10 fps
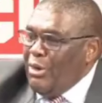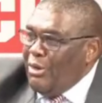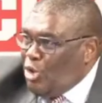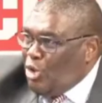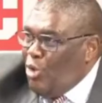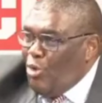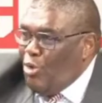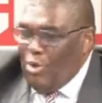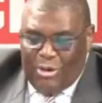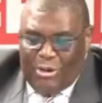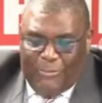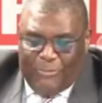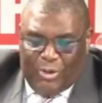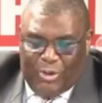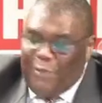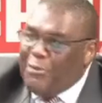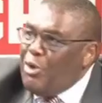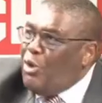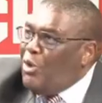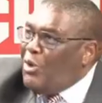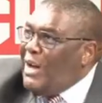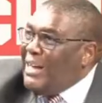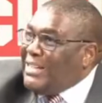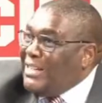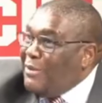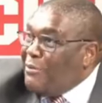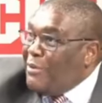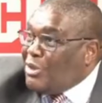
Two, if you look at the